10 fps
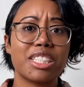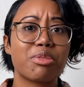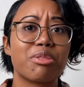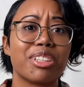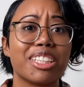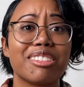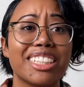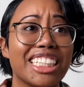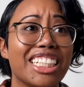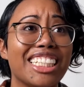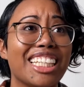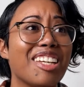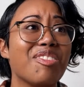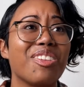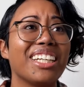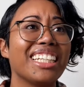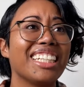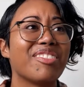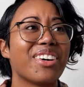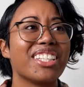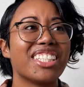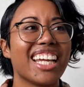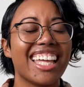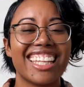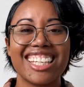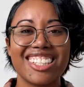scenes were really, really good and witty and punchy, and they